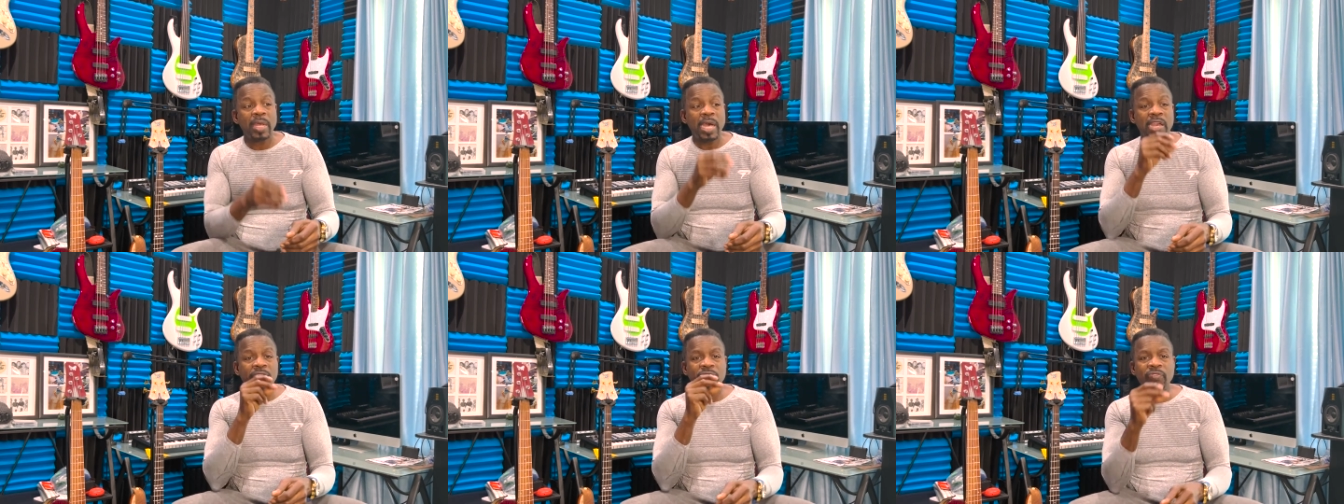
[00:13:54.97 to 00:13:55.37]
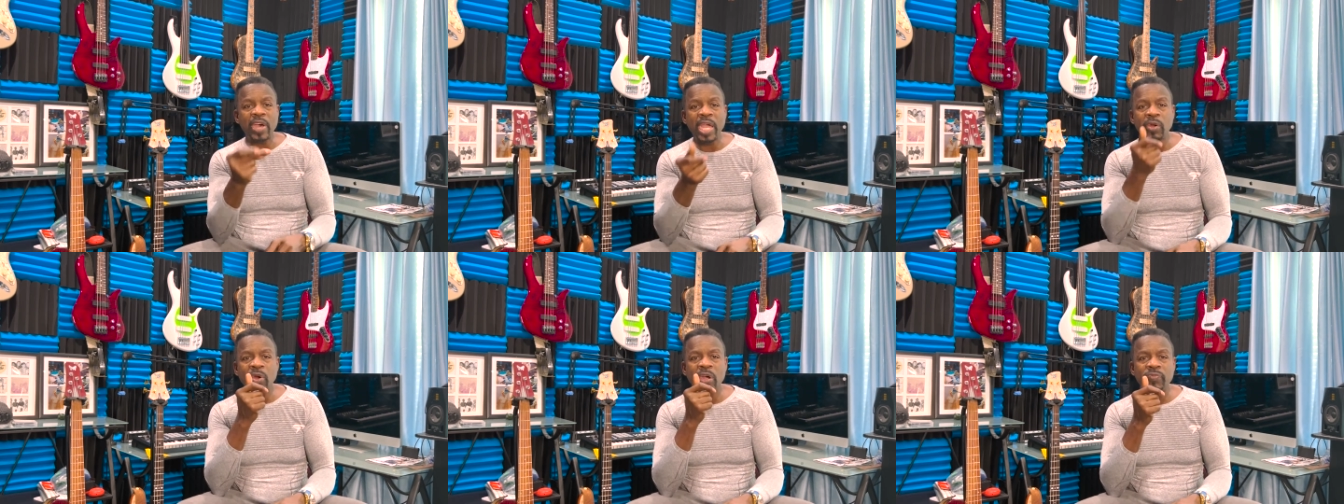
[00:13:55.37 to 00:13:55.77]
I
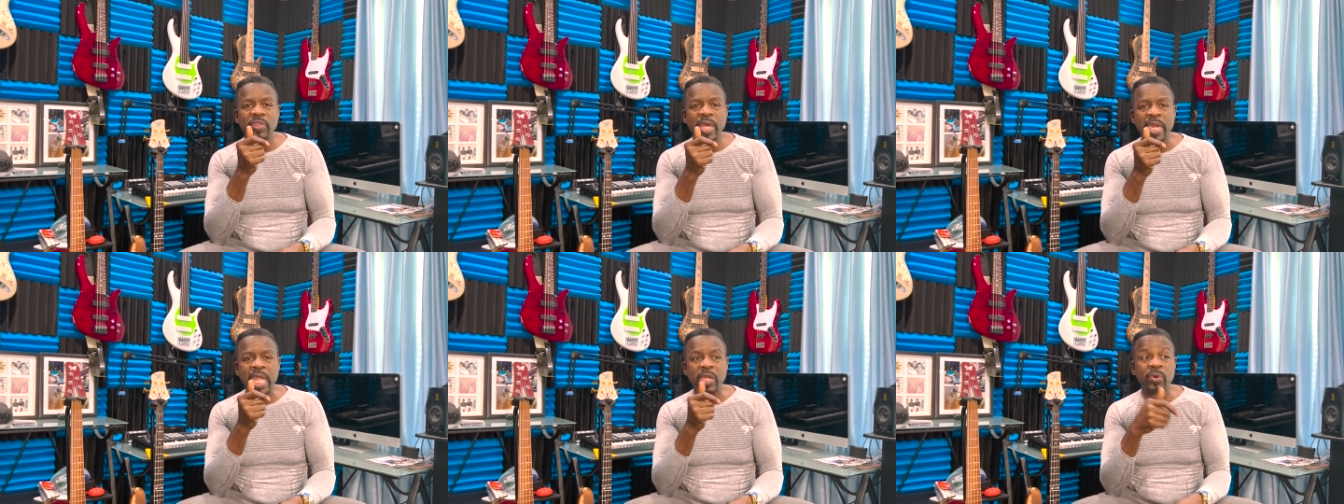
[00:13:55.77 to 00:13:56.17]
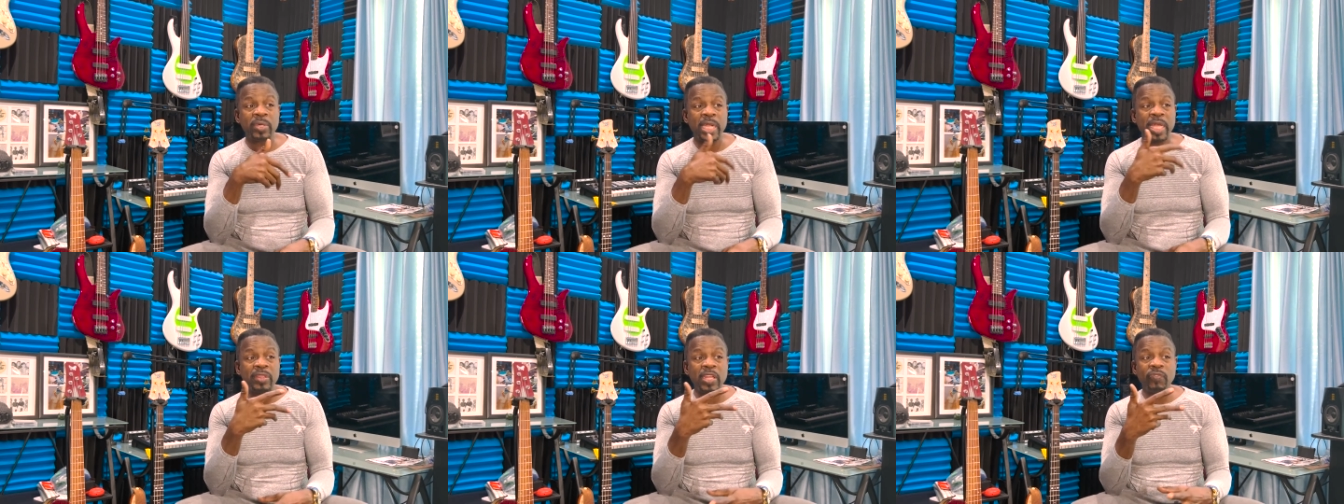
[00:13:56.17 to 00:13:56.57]
fire off that anchor
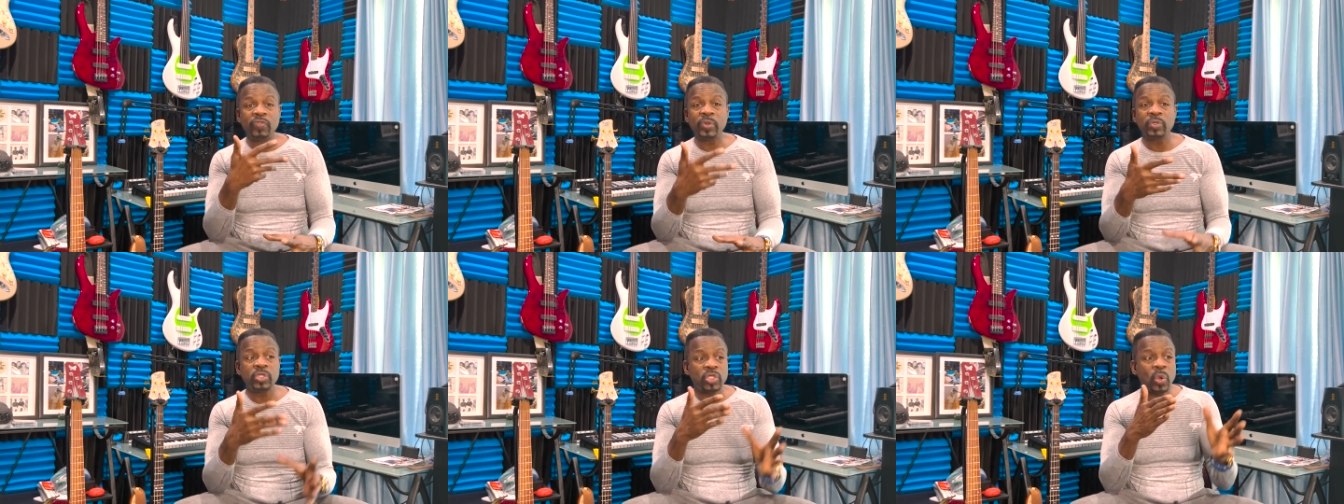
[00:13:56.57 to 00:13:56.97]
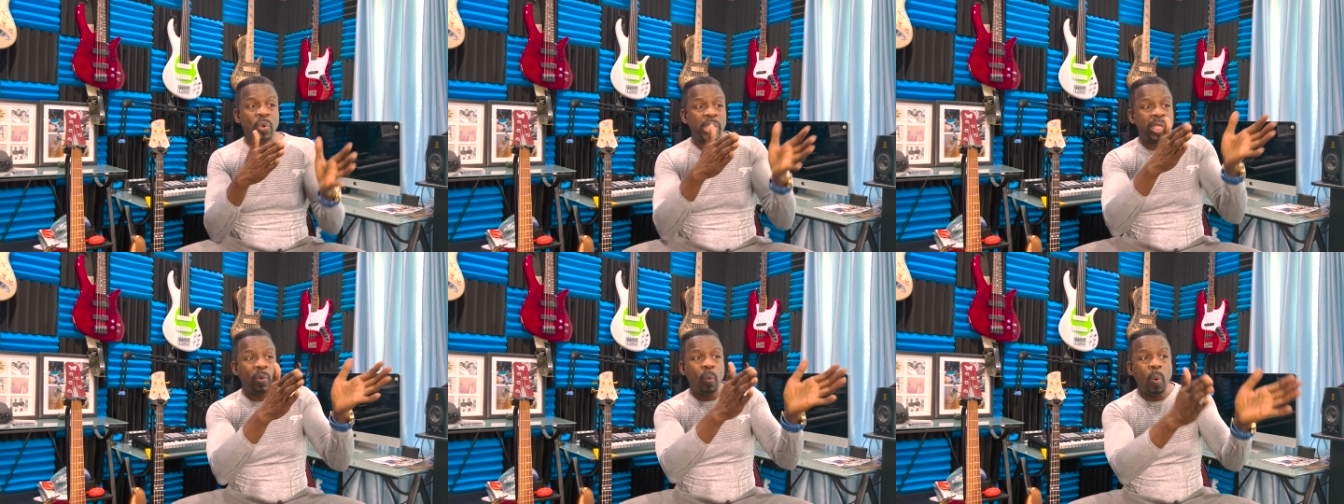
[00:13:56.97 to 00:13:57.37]
and they feel
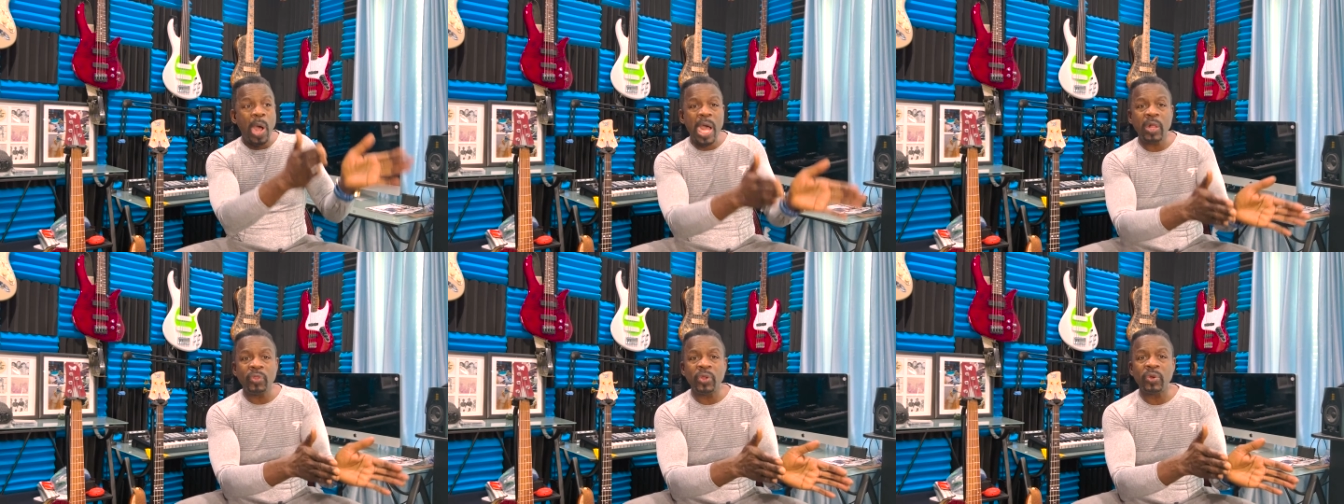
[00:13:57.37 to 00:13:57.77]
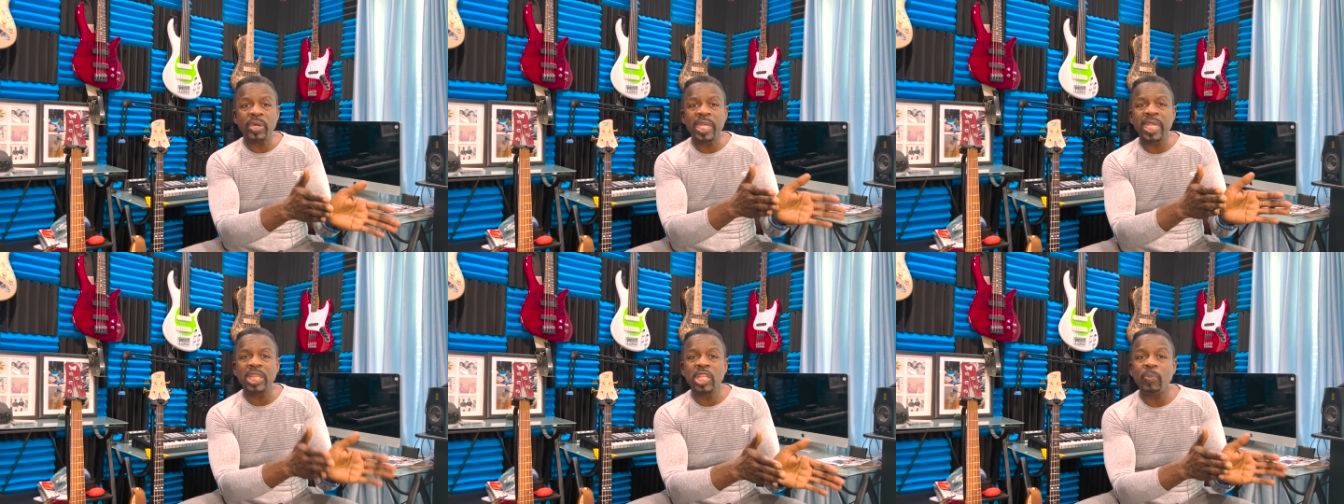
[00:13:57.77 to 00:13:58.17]
joy while they're
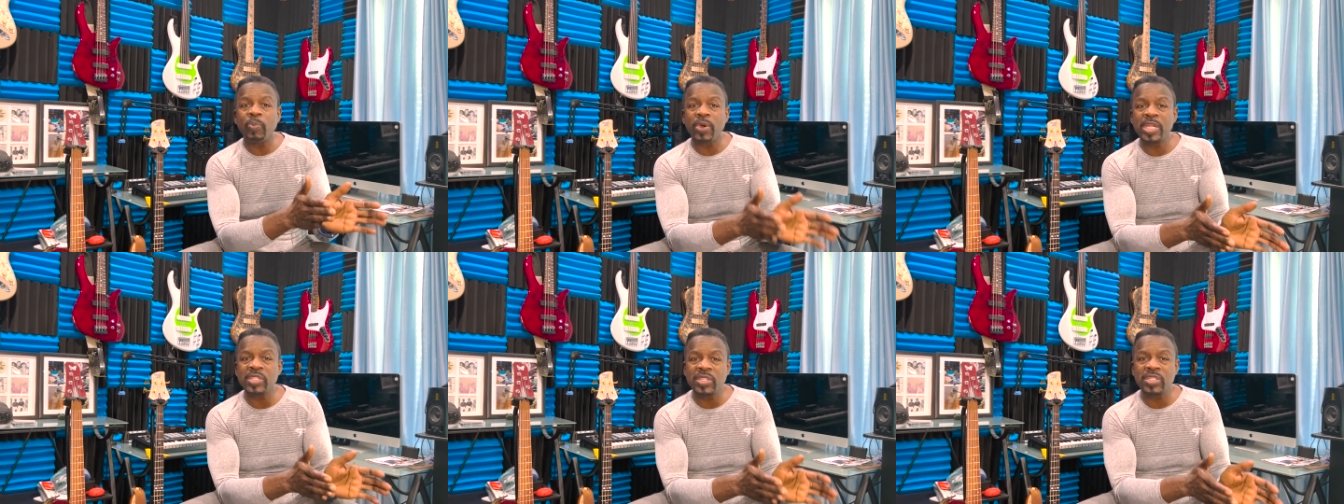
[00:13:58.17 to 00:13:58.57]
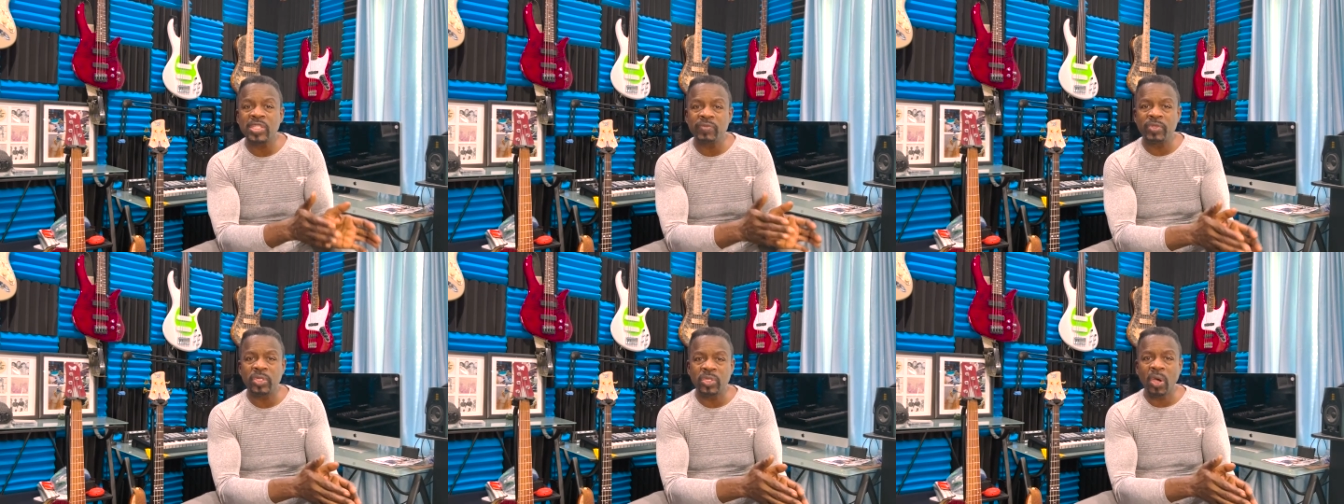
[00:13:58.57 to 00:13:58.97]
in the presence
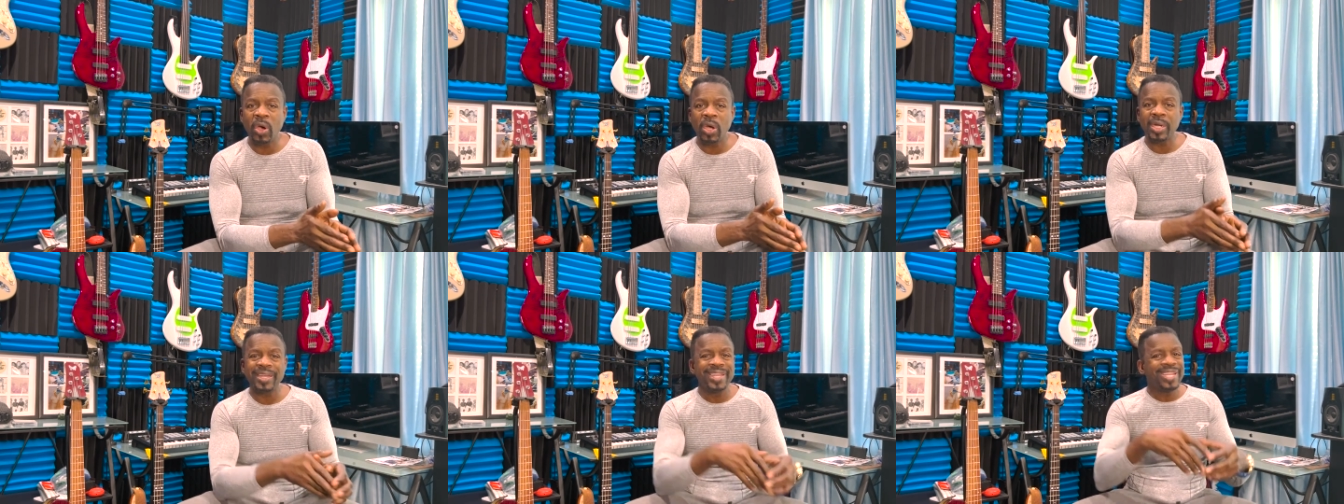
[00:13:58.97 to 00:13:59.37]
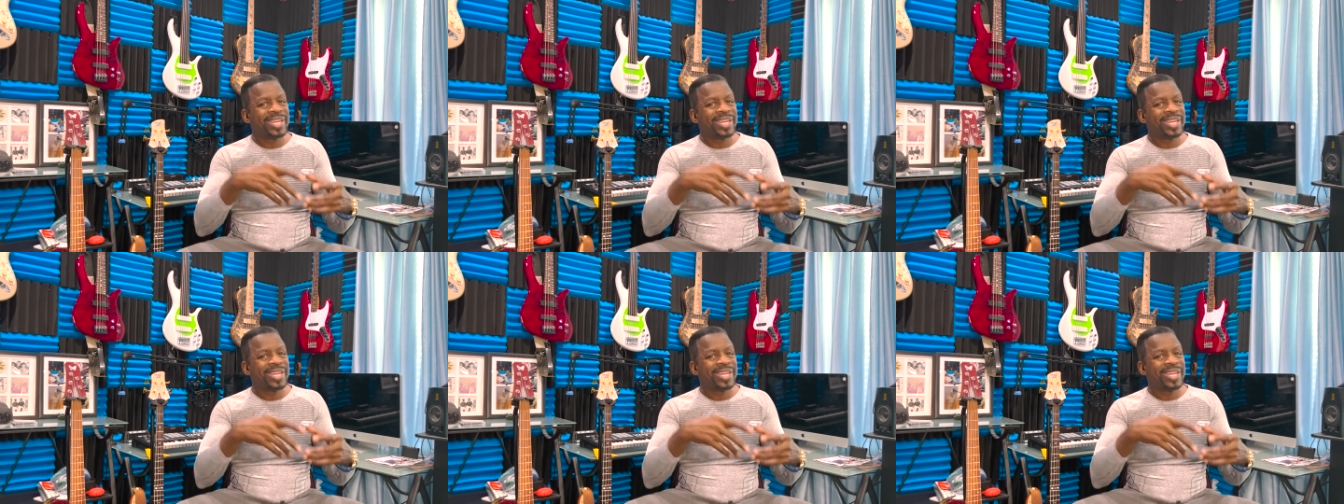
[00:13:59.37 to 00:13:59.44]
of the dog.